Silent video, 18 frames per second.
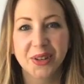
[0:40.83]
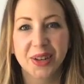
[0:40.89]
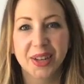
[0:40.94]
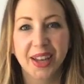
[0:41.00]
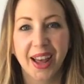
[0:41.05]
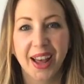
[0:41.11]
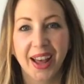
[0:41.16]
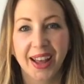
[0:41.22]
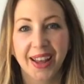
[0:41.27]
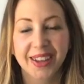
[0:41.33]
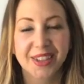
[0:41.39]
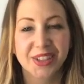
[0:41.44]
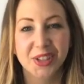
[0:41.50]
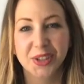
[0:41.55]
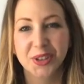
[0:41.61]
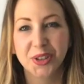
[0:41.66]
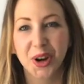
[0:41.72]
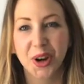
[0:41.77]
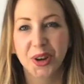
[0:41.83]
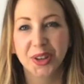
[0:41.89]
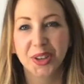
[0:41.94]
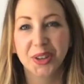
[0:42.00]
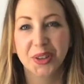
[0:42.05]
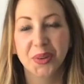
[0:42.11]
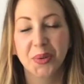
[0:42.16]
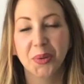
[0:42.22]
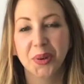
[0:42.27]
can add to your
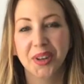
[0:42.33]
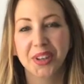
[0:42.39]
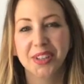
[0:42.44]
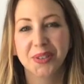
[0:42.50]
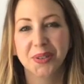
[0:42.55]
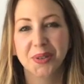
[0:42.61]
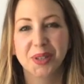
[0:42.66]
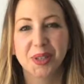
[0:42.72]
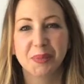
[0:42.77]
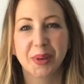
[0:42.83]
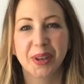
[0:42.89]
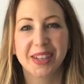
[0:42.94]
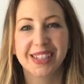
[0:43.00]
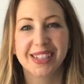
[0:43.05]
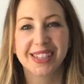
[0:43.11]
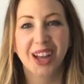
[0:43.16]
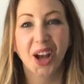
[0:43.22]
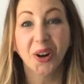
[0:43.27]
garden or indoor space.